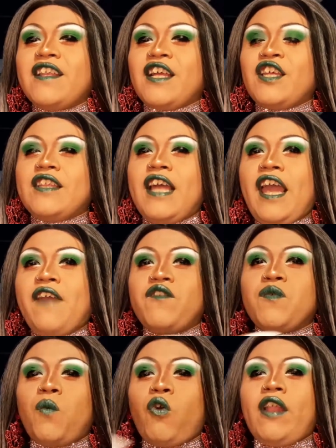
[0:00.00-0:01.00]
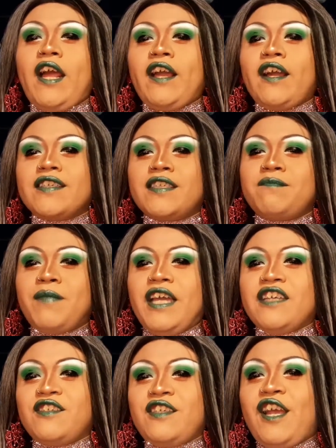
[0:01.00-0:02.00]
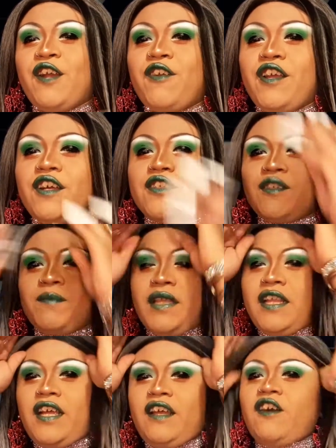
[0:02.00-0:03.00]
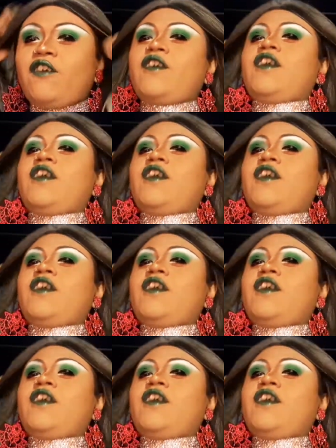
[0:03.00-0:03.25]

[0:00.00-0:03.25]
like they gave you more like space and area to be like, okay,